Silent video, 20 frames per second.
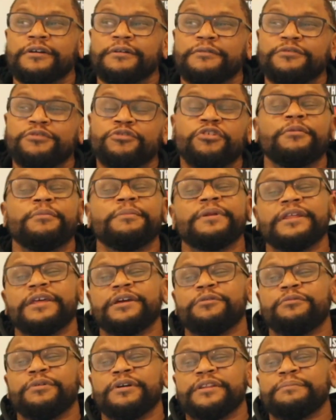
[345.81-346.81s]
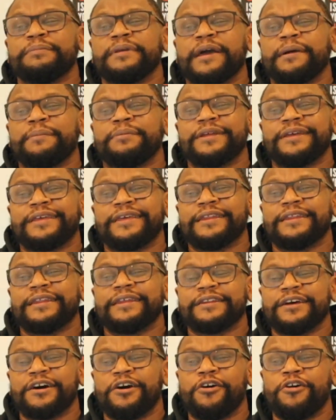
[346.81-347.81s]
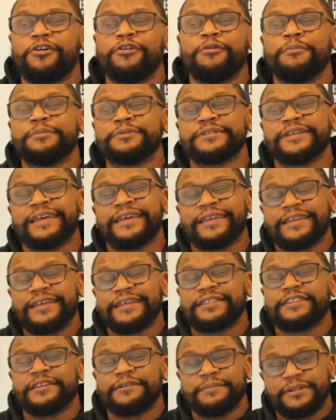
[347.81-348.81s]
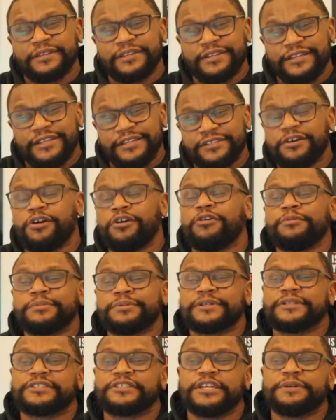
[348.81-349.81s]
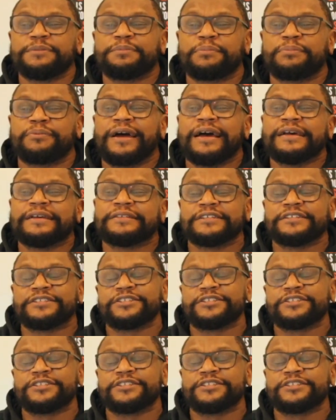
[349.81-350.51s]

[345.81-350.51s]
normally wouldn't be able to get into homes and get them into these homes at cheaper prices.